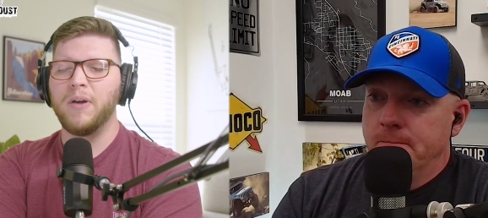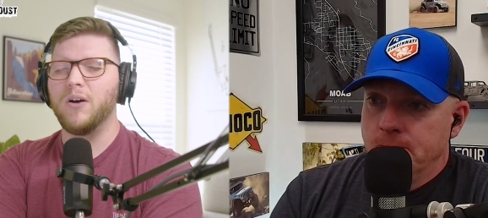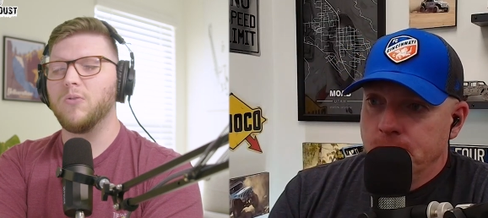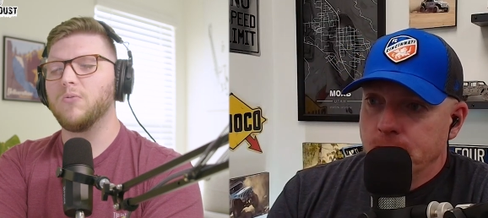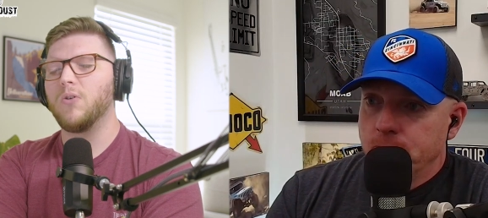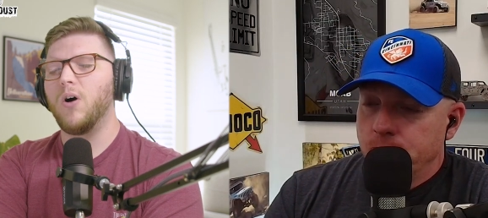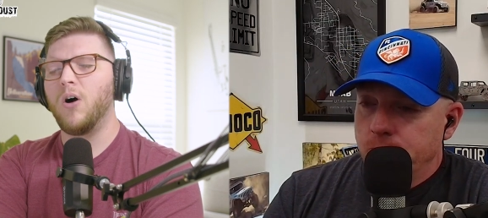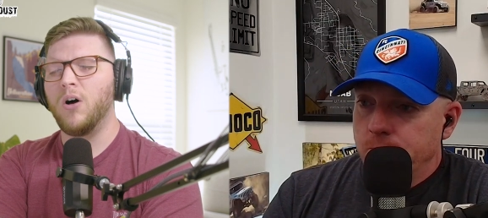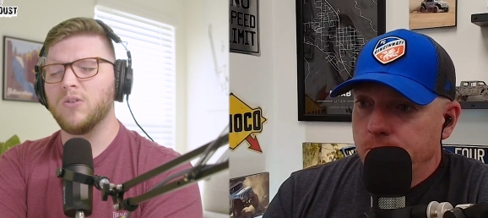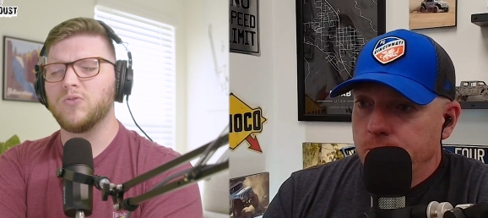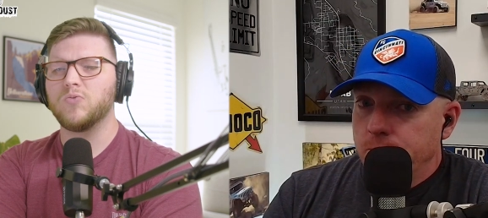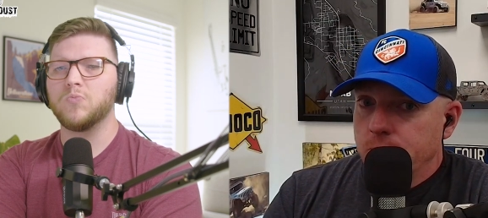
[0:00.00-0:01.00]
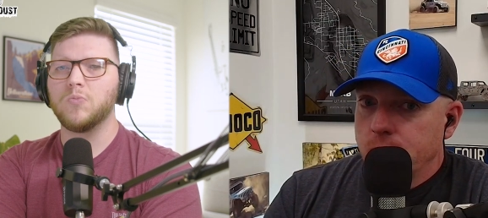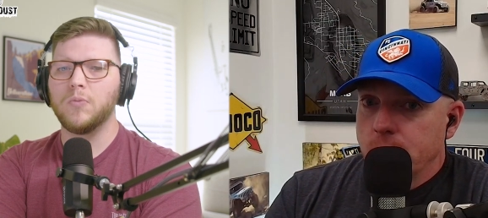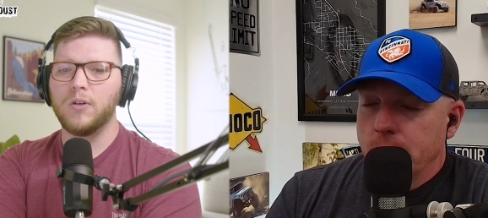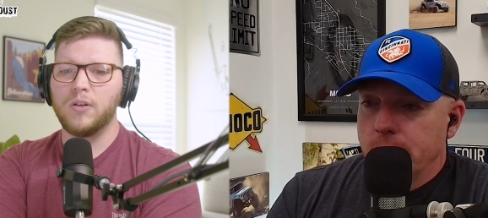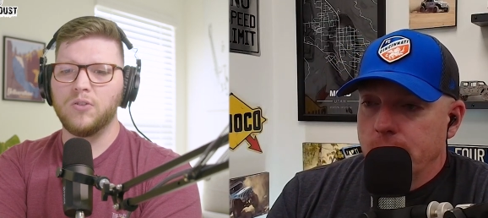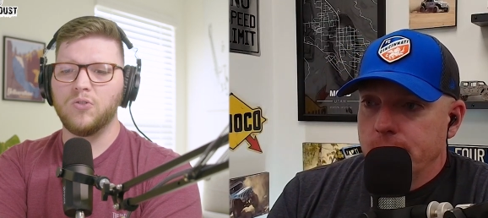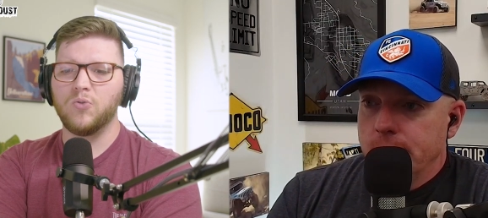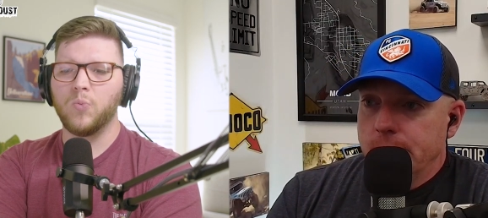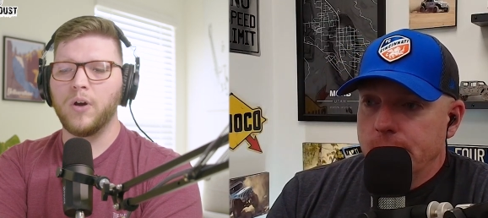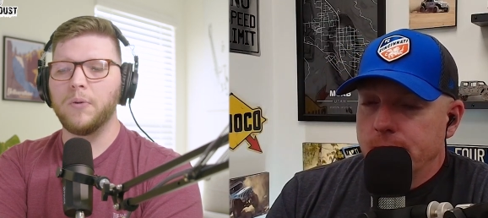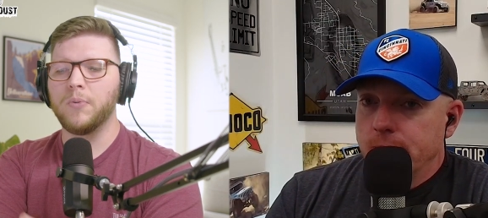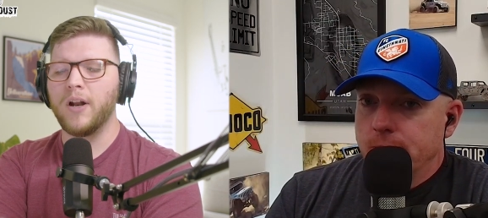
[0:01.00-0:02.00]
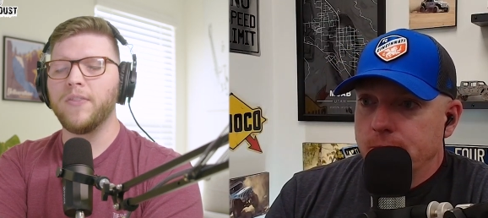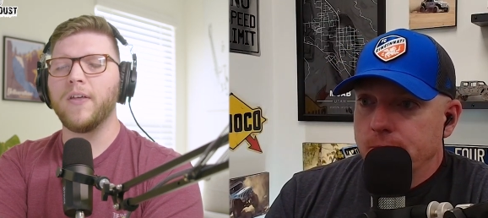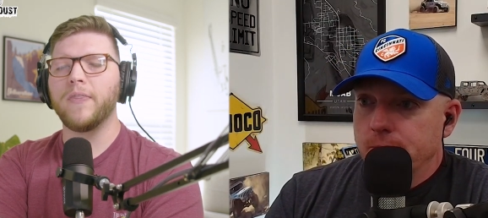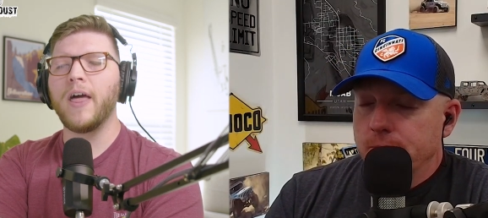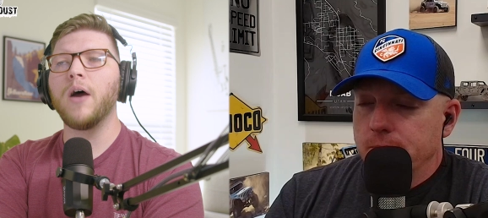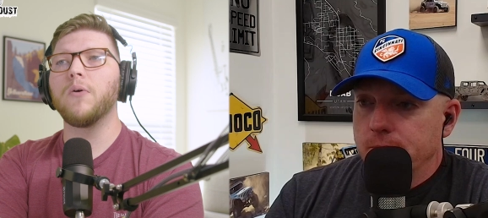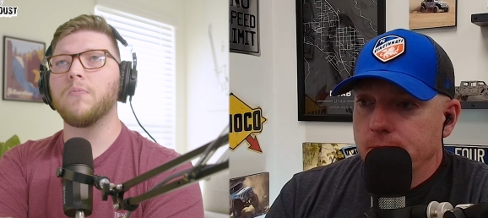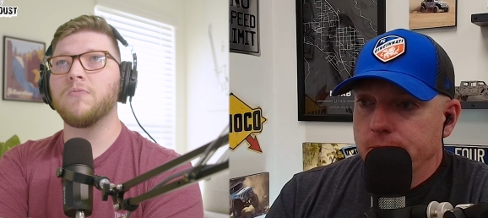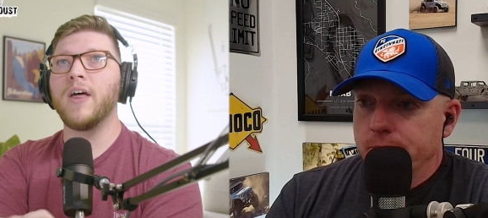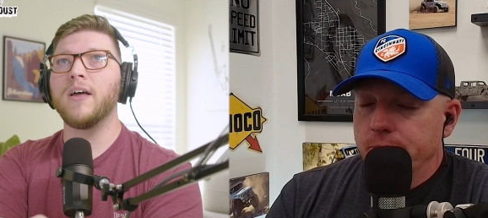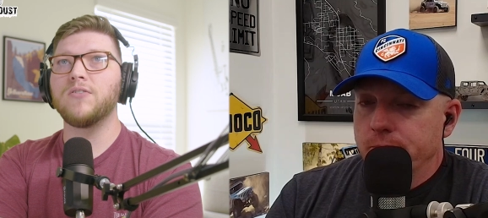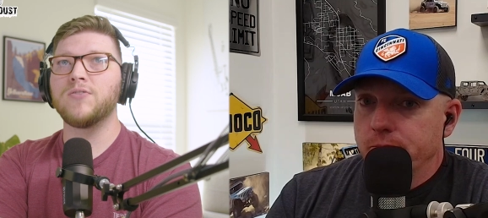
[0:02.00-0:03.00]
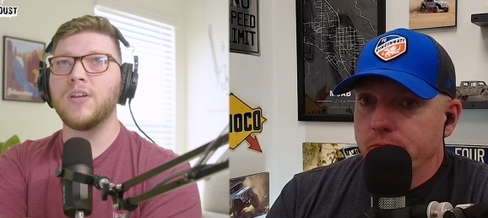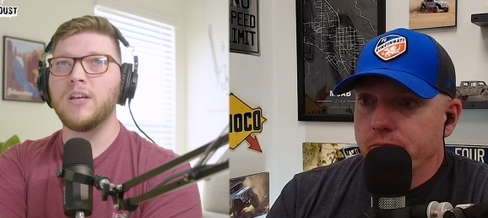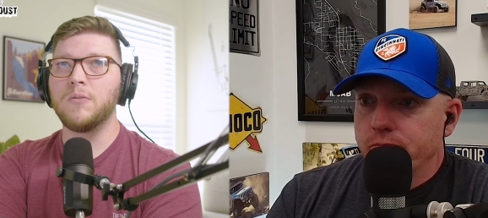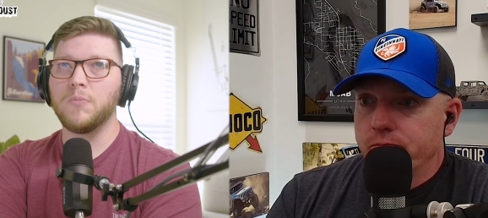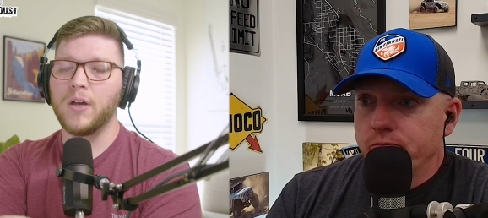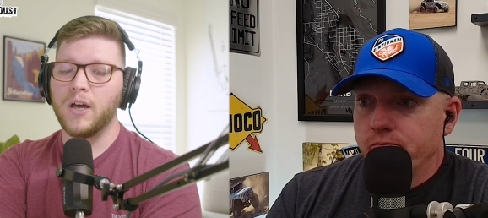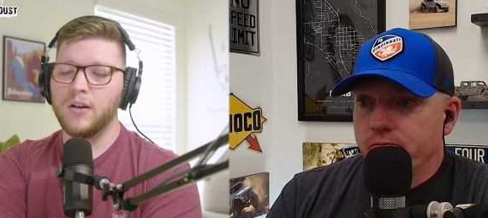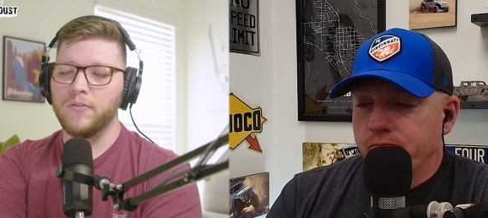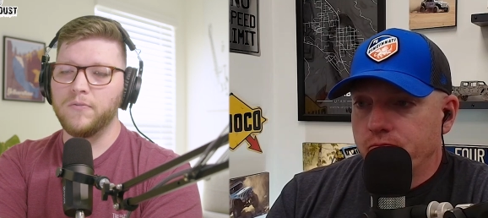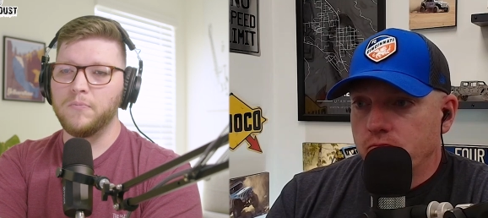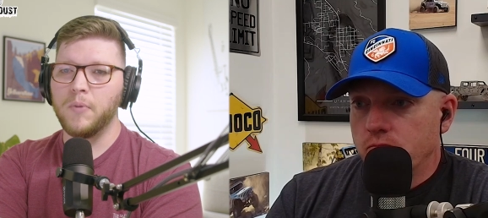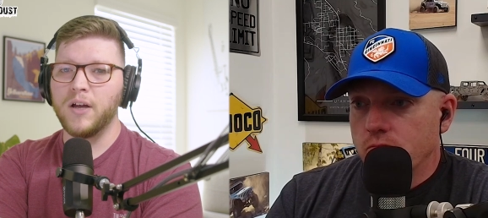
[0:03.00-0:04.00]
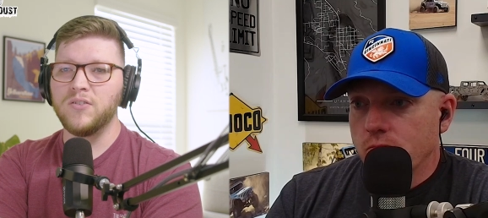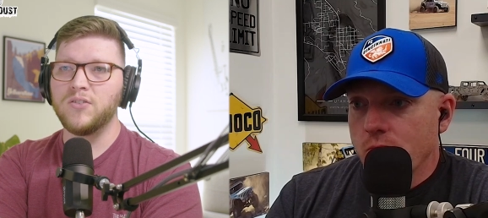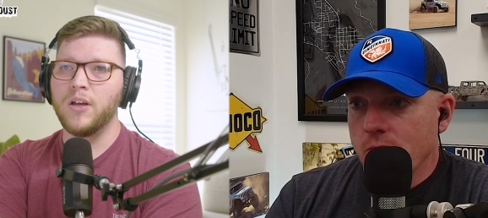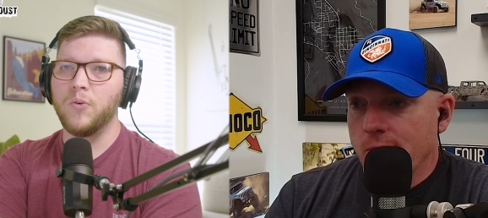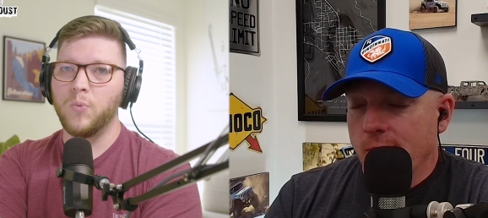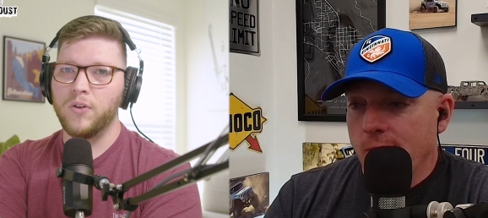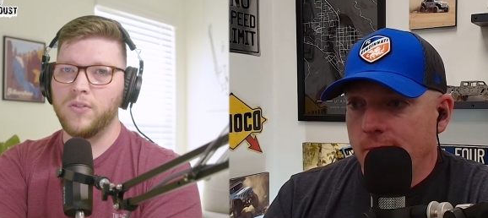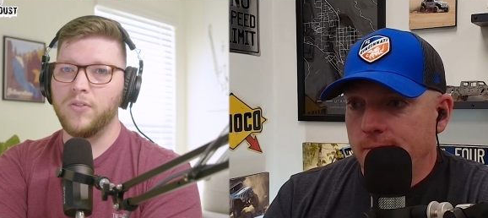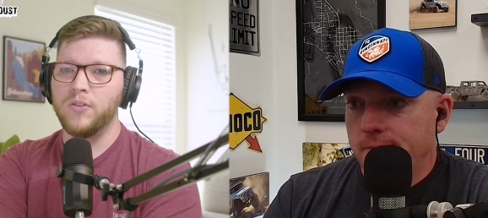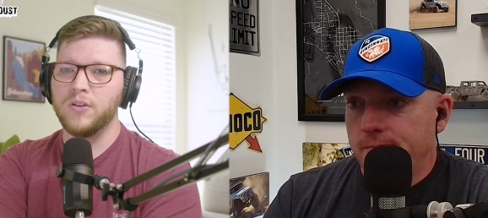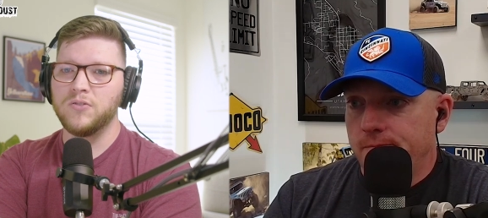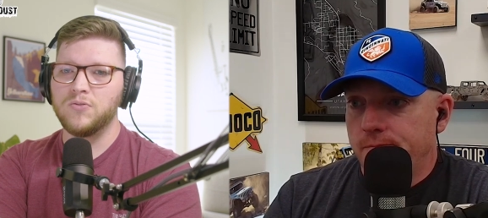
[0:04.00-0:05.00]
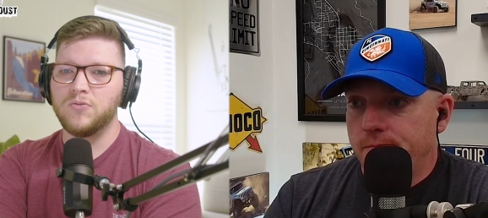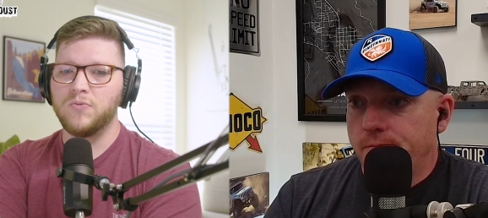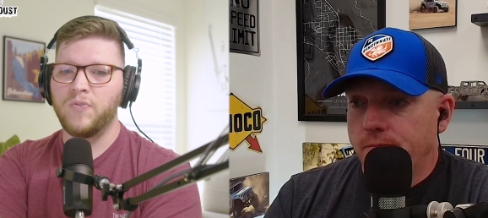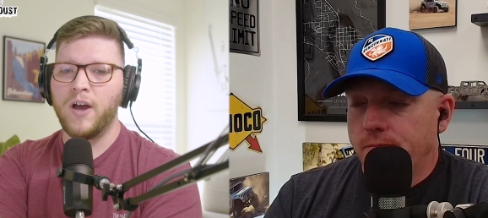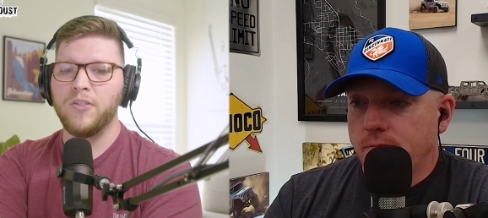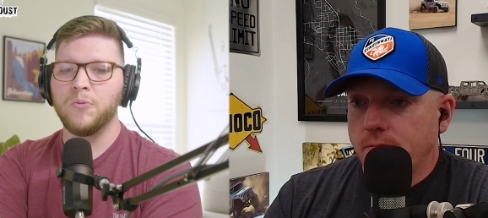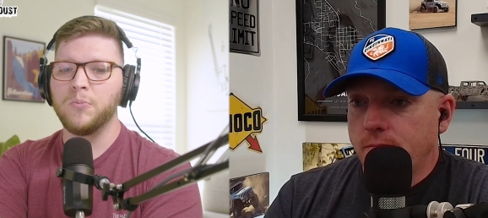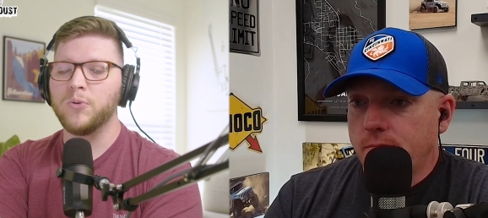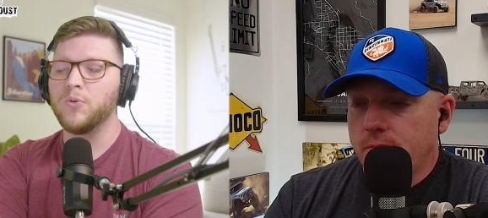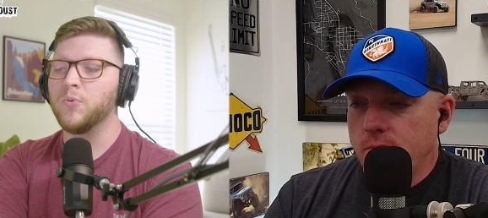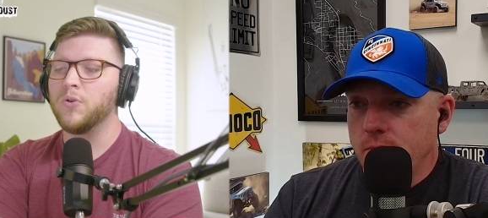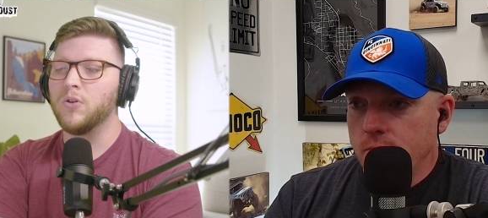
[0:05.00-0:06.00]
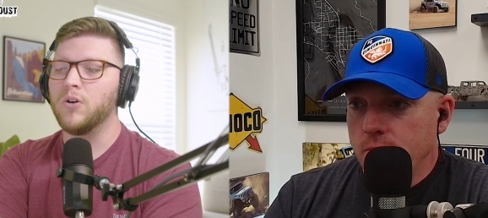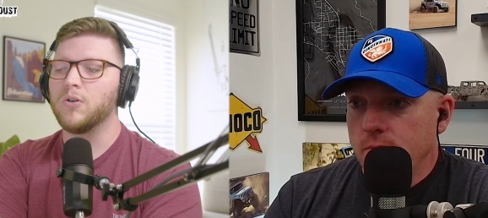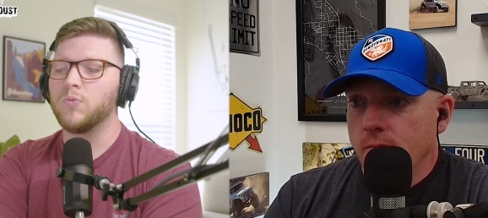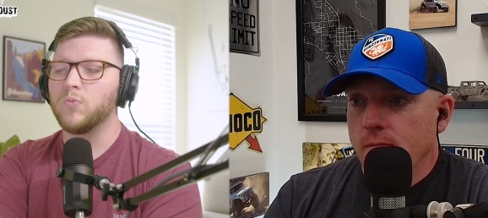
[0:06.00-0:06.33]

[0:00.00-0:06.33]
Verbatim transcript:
Speaker 1: out awesome. But his is white. But I think that that same kind of mindset with this Fathom Blue would look